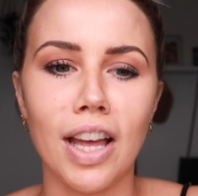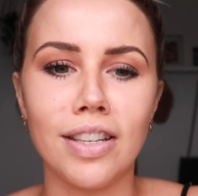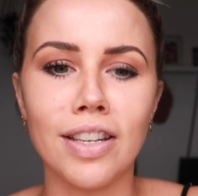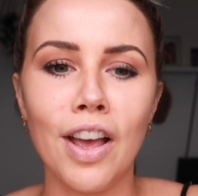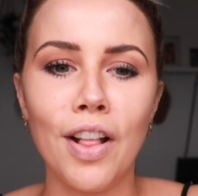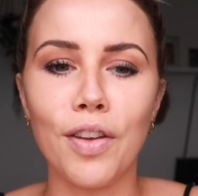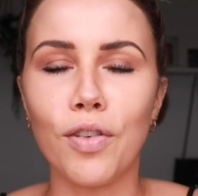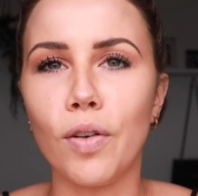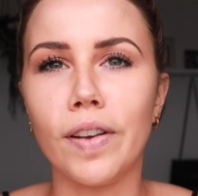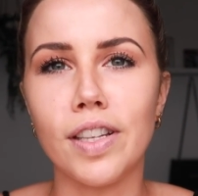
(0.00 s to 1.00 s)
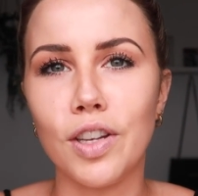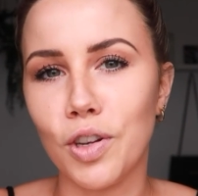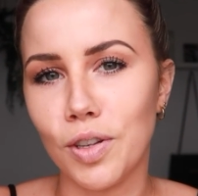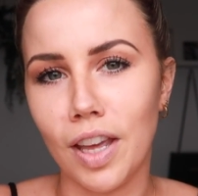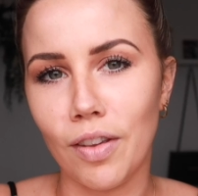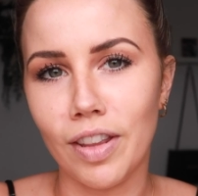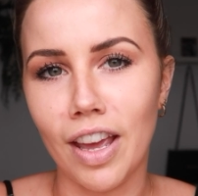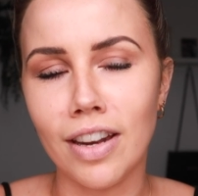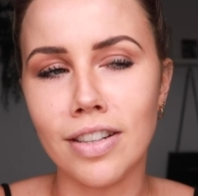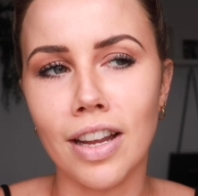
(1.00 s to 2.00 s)
and the 4 of us did a shot together at the
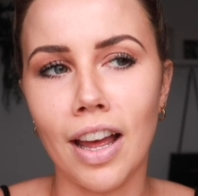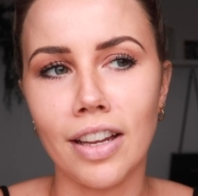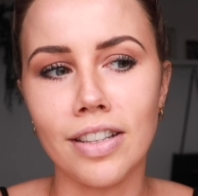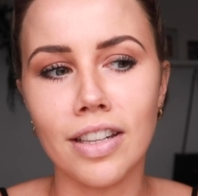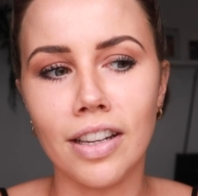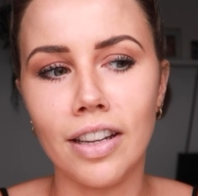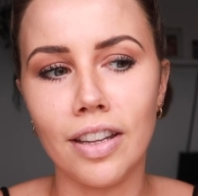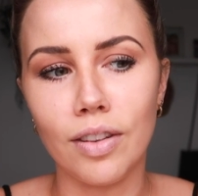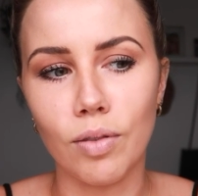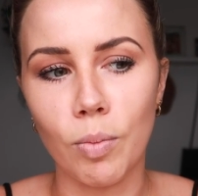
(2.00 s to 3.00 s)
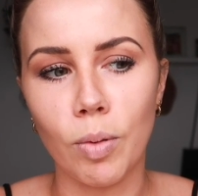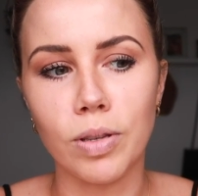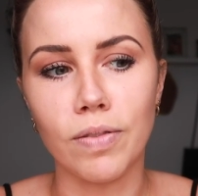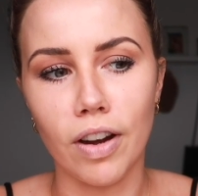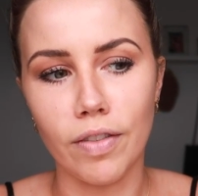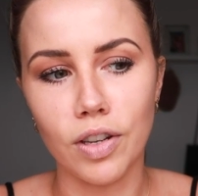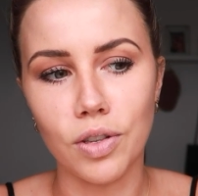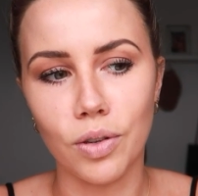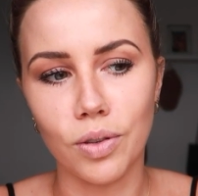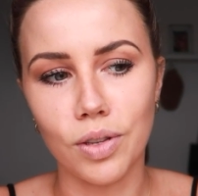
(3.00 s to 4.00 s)
end, and the rum one was very, very
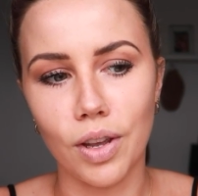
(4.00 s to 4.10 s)
strong.